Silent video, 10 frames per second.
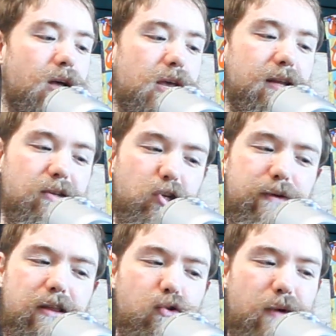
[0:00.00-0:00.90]

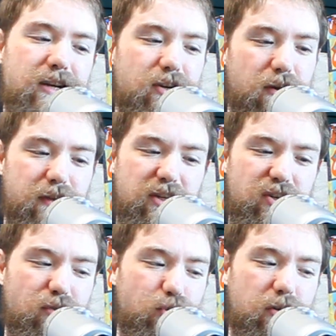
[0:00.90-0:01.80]
Enduring the winter, the
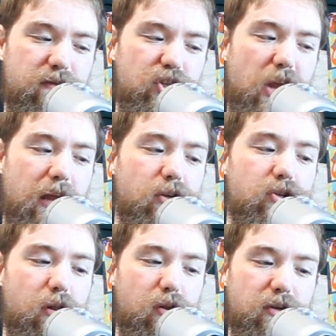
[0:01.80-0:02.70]
children of Change
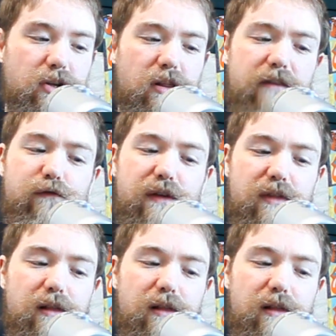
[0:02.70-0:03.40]
learn to live with the